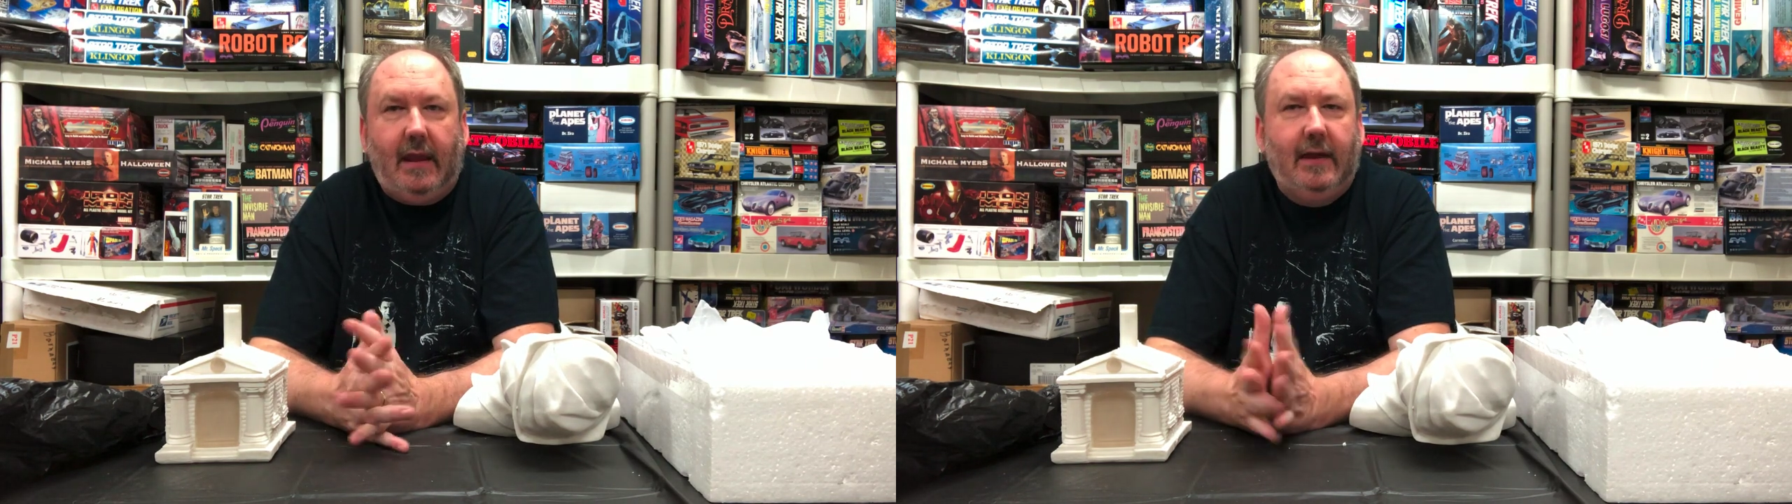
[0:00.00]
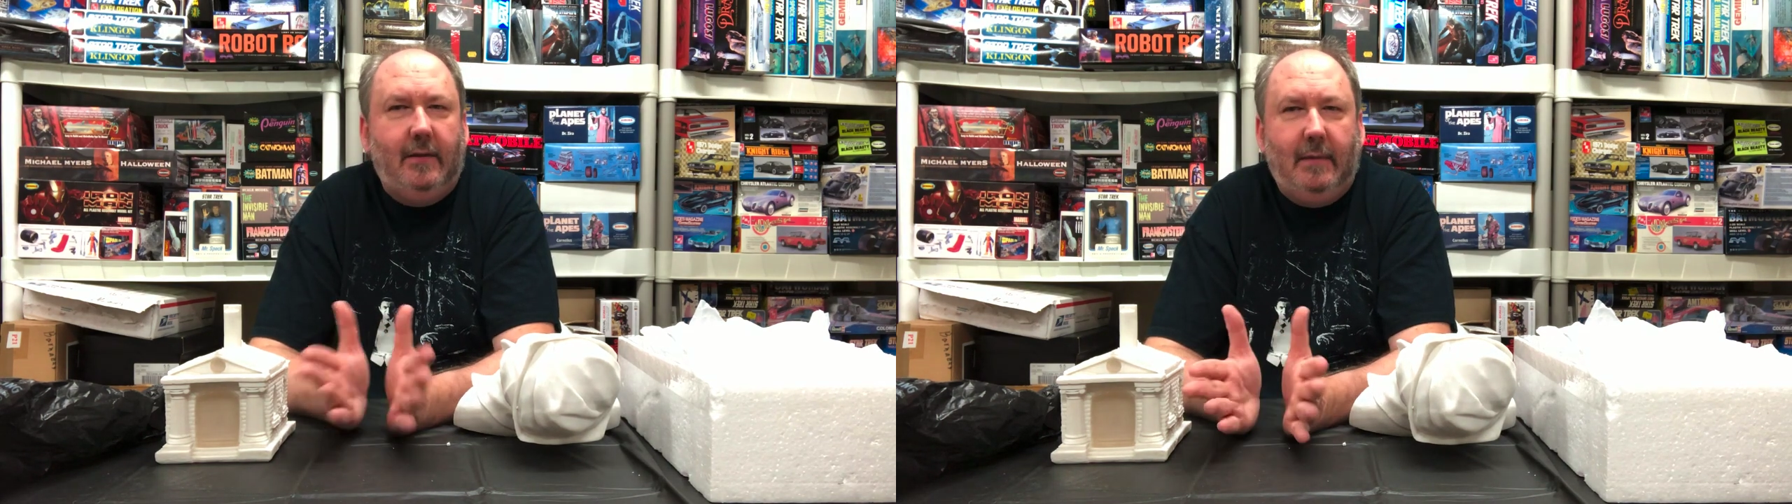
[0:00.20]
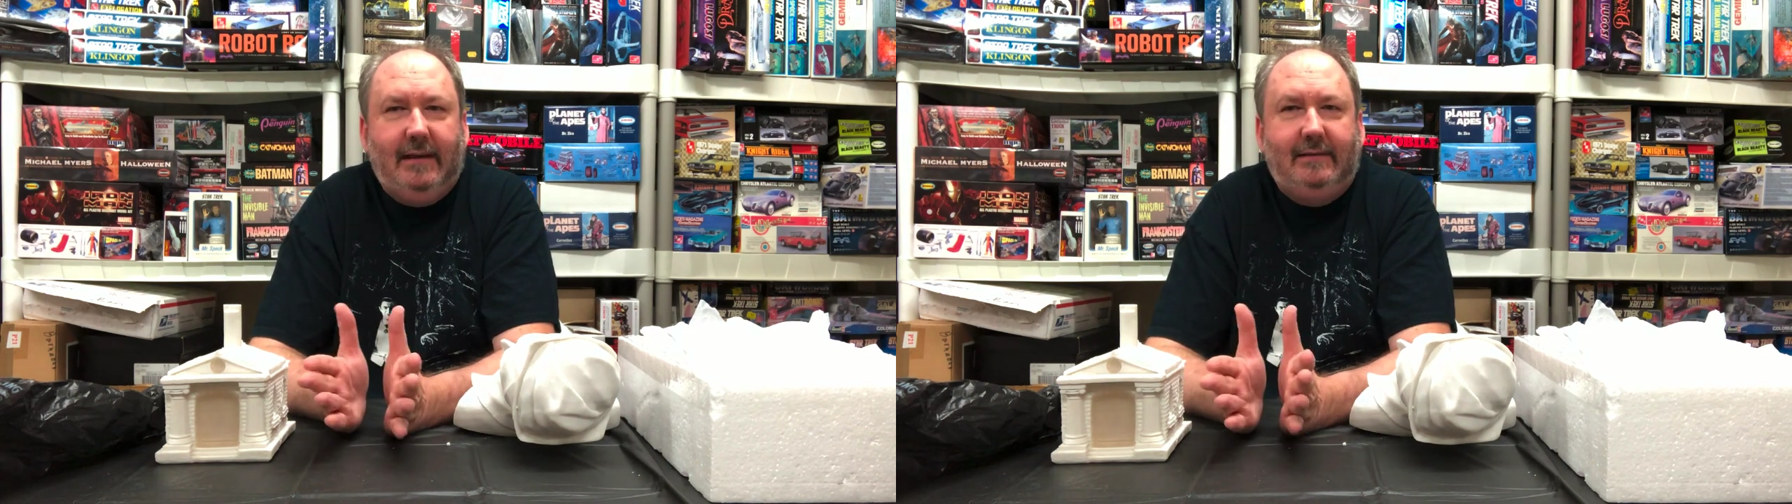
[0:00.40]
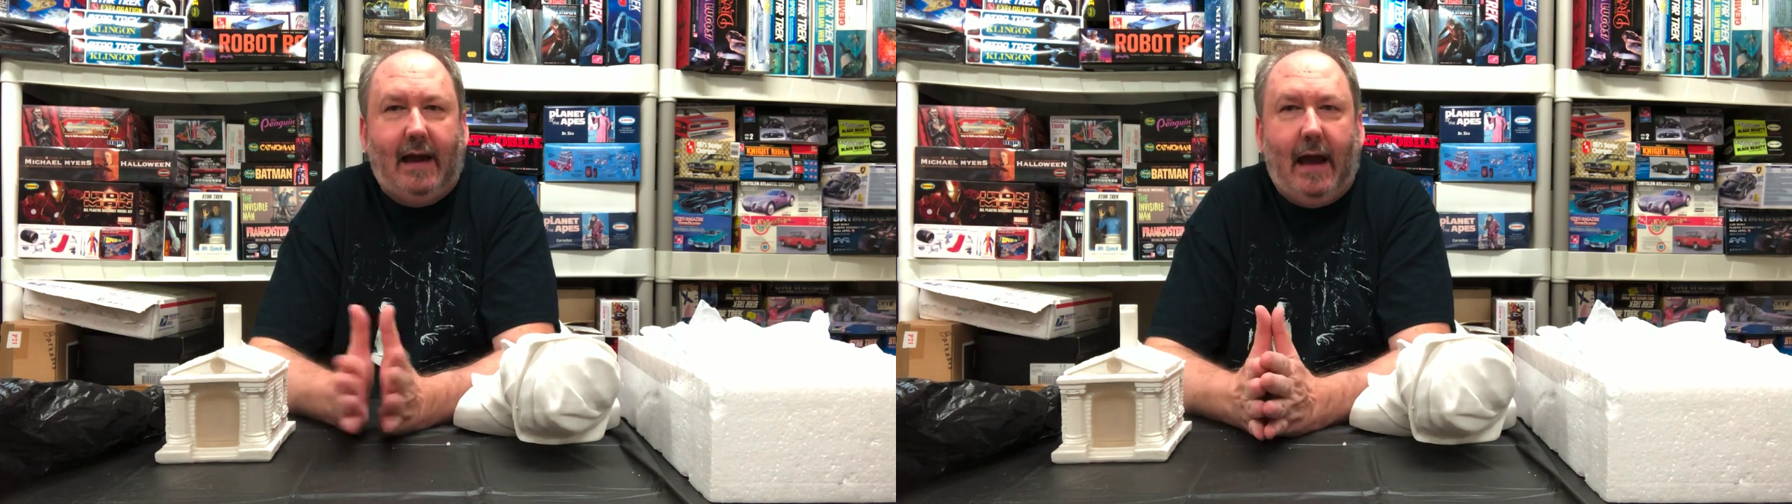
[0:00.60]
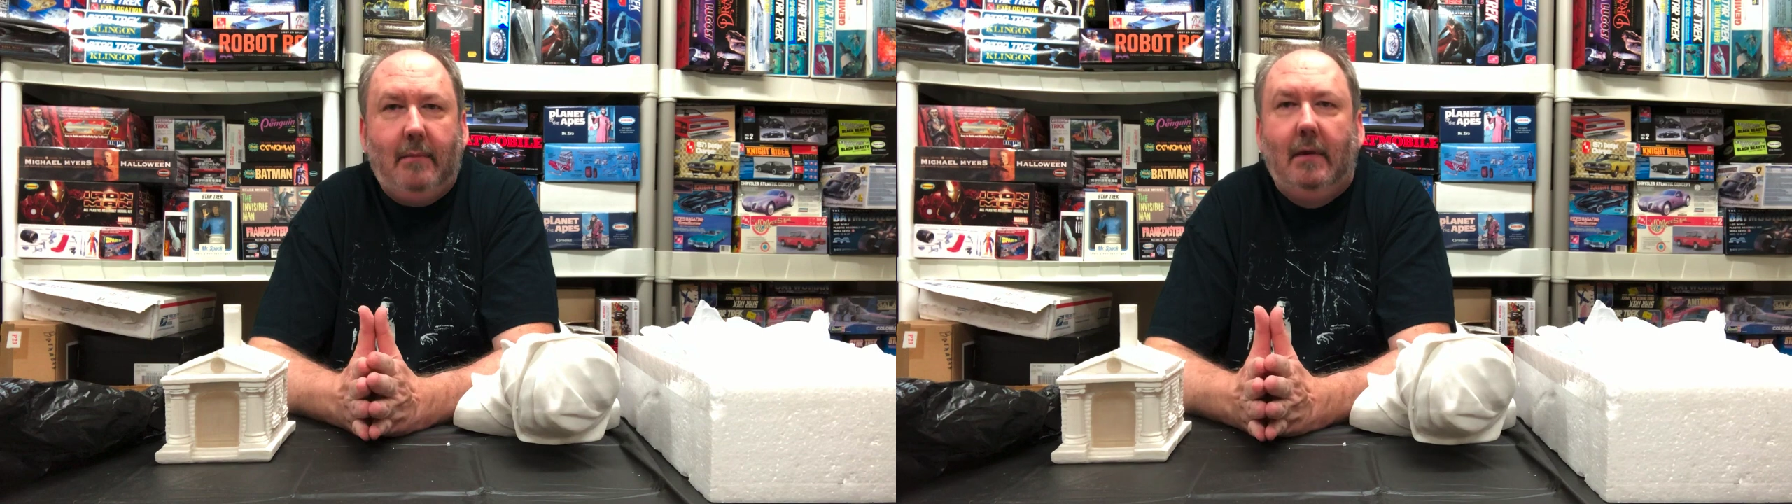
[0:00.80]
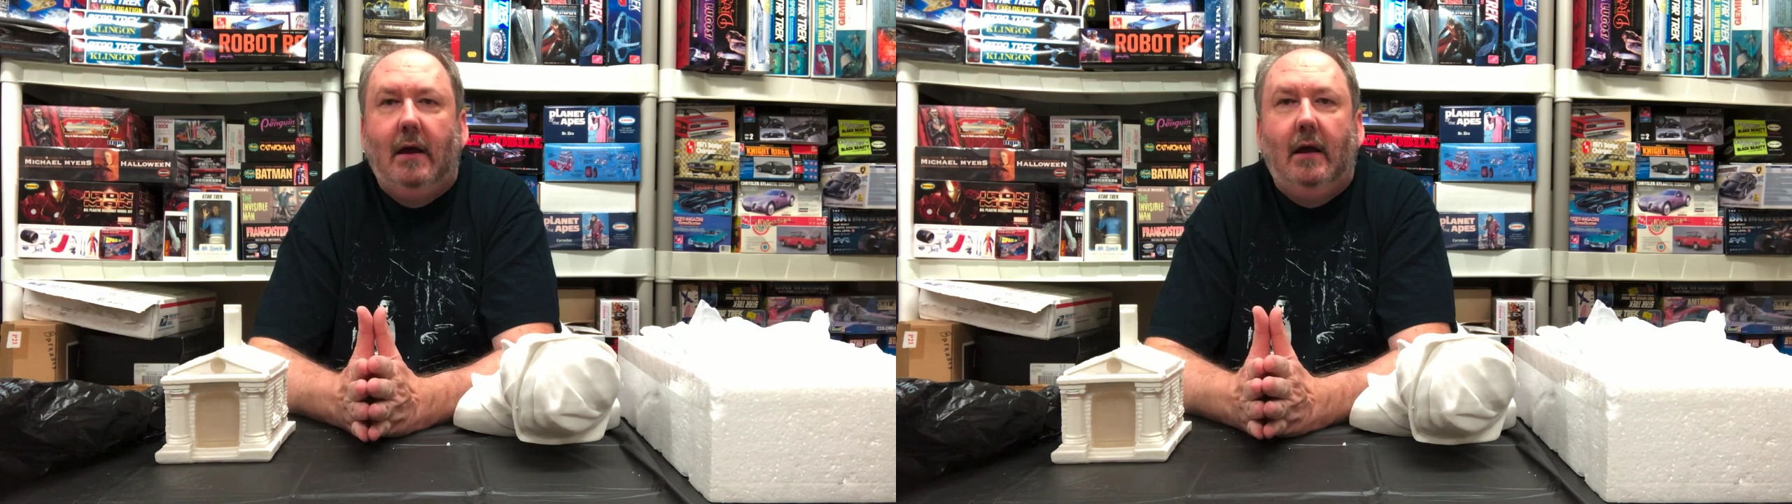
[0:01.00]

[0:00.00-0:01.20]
In the meantime,